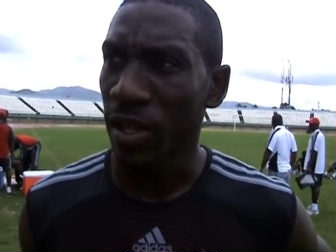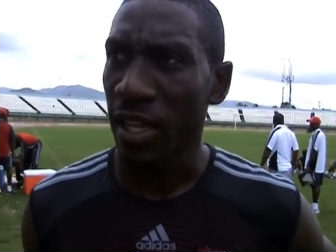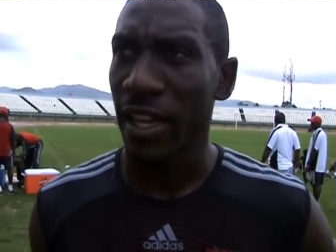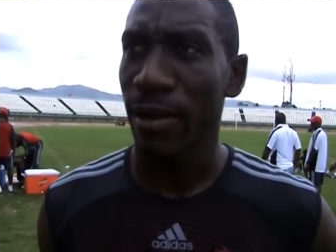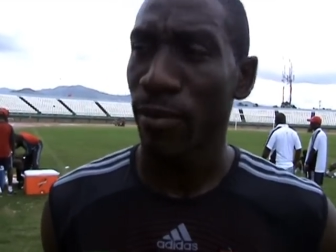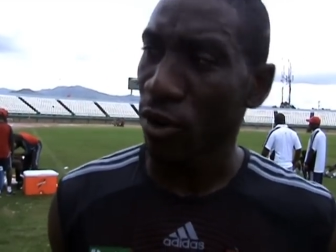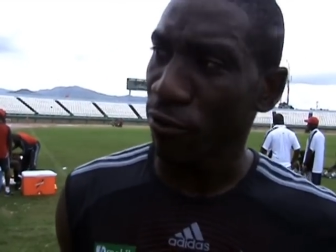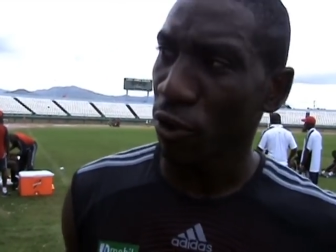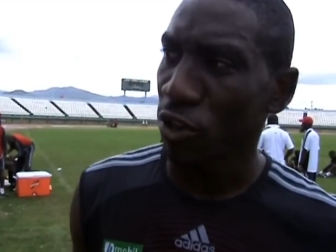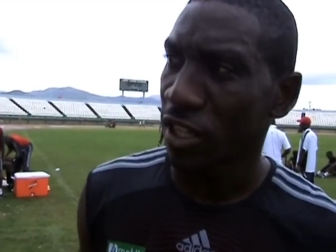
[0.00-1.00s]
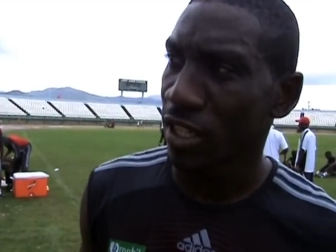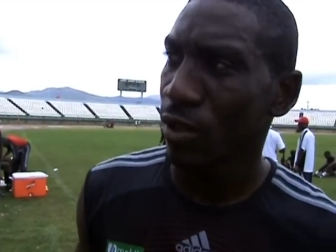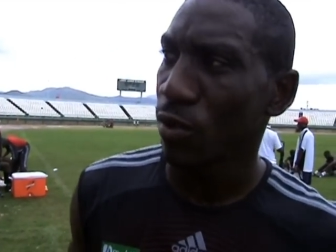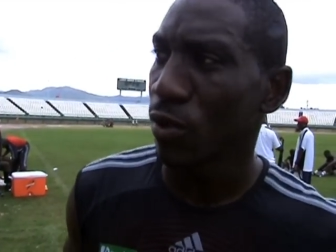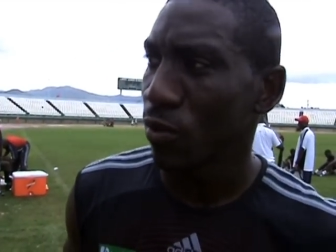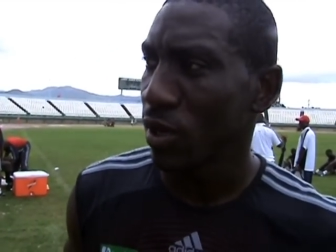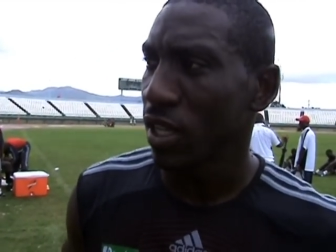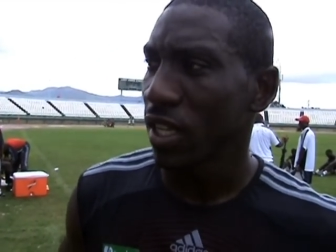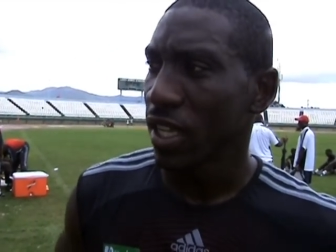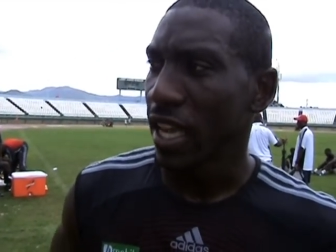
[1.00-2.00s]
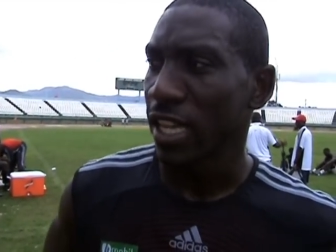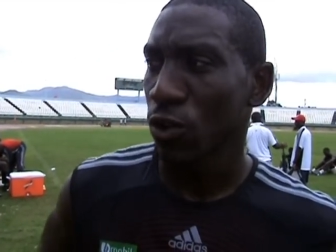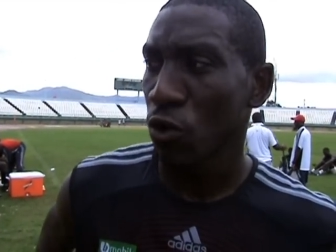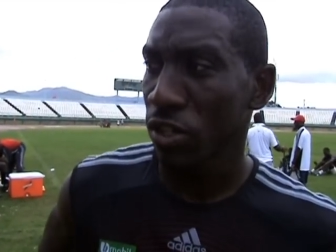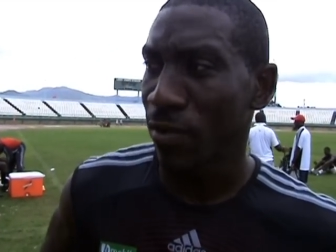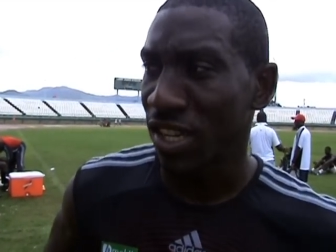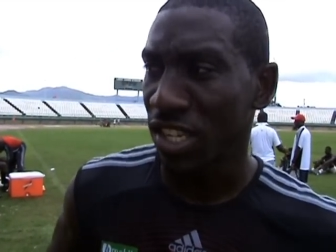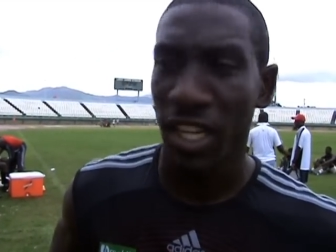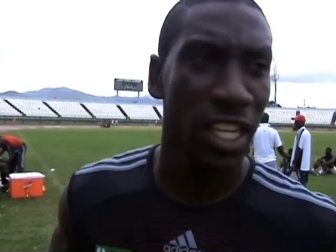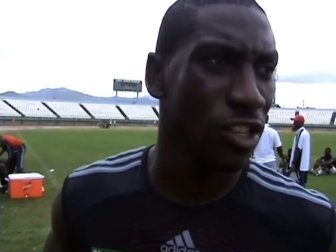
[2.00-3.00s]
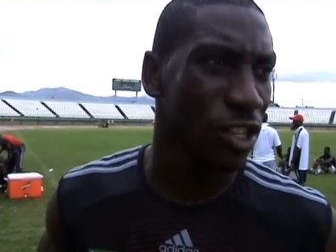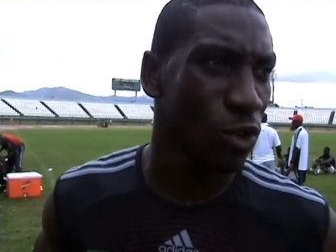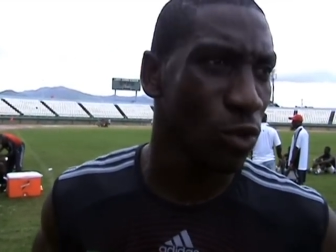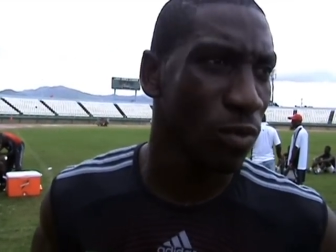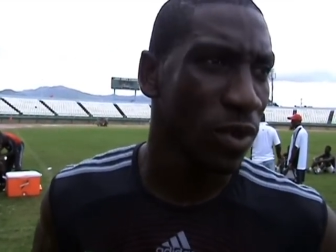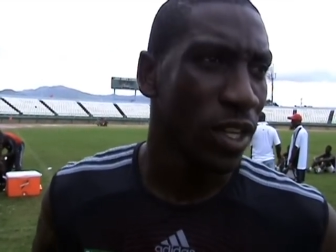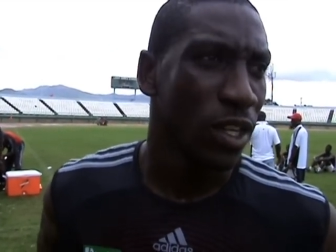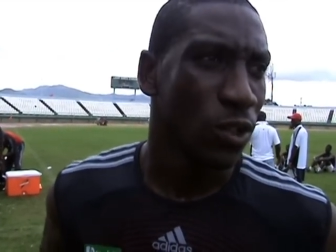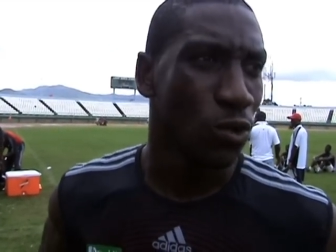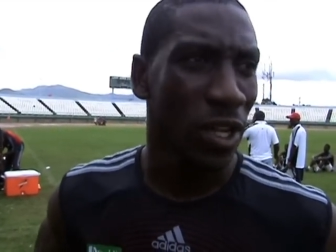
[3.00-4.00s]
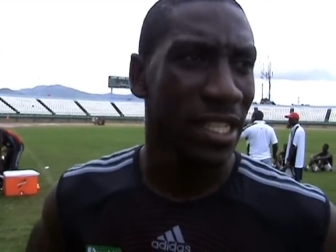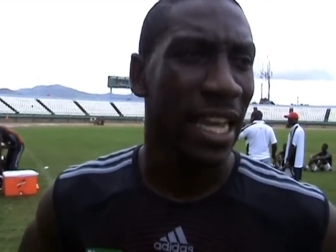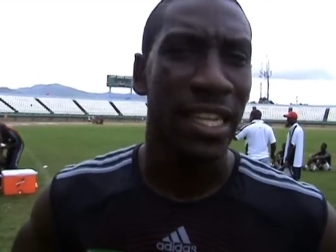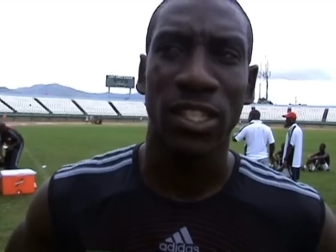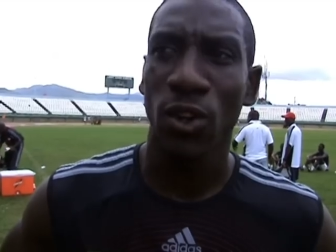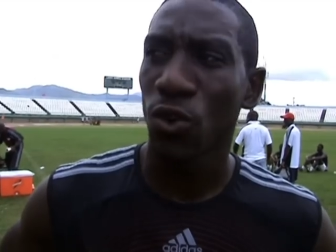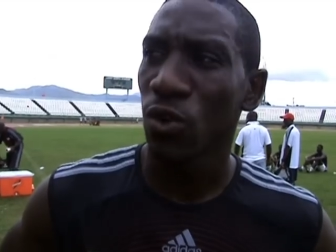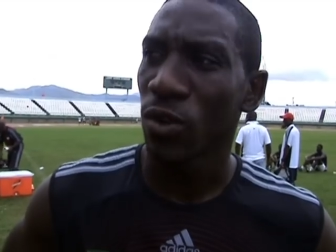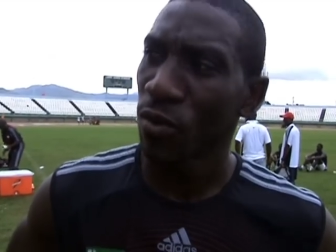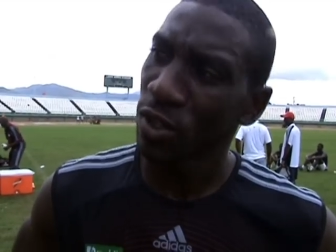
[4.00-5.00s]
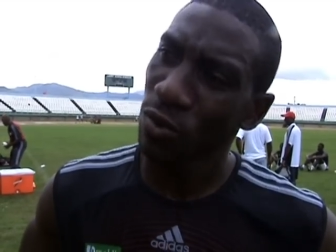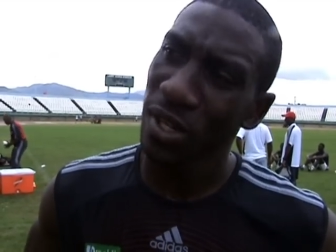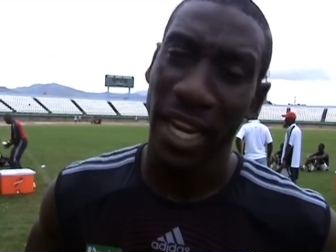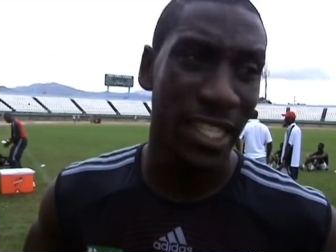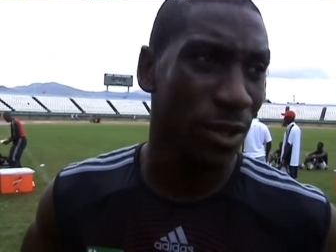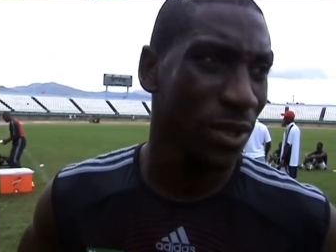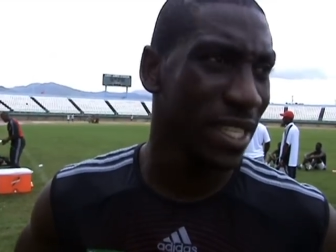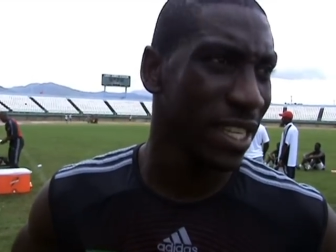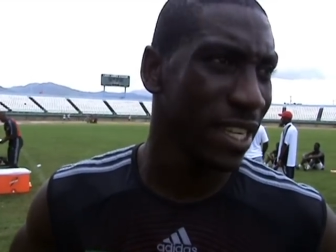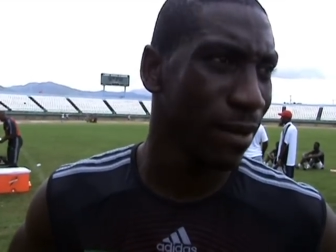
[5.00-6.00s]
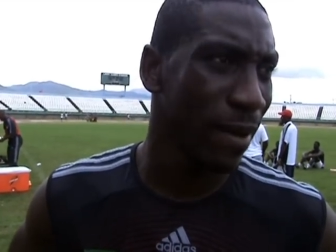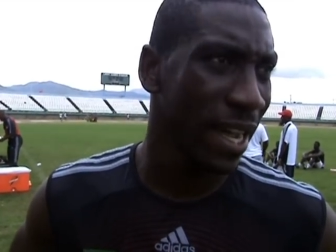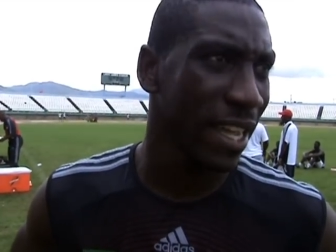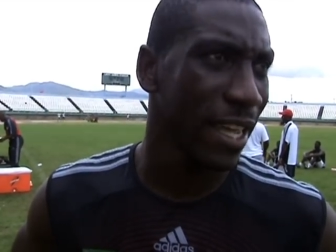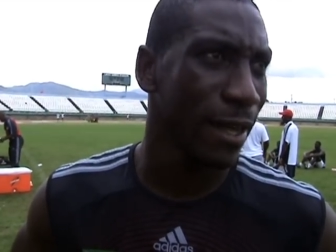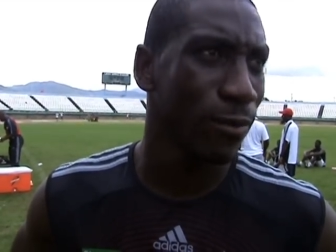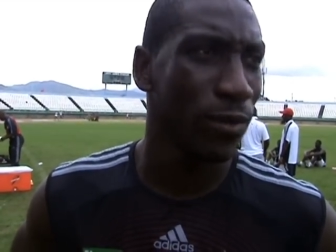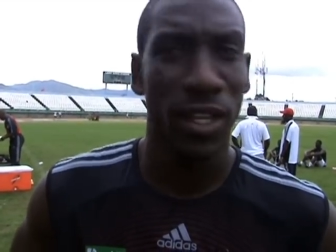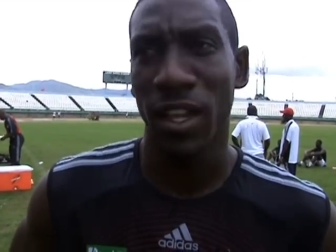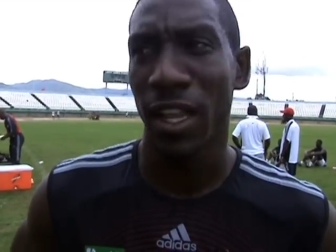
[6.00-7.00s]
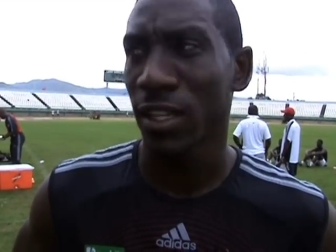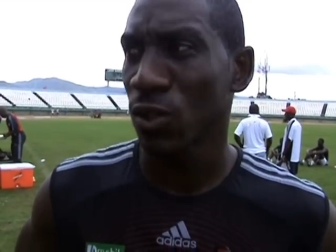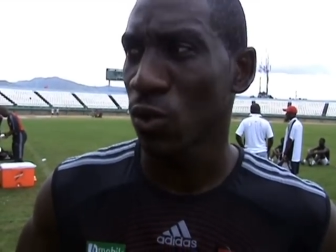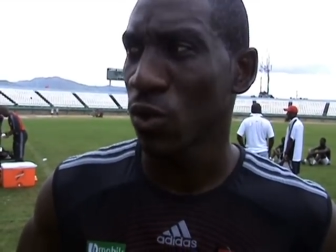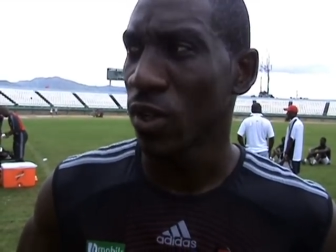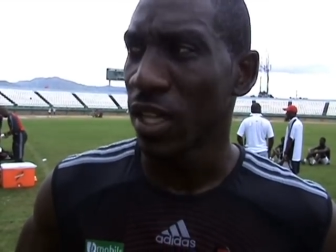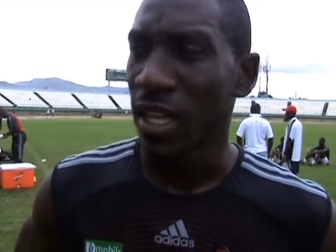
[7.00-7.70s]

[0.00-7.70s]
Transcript: Um, unfortunately, we, we, as coach mentioned in just room, did not start slow, which we I think we did in the back. Um, we collect two,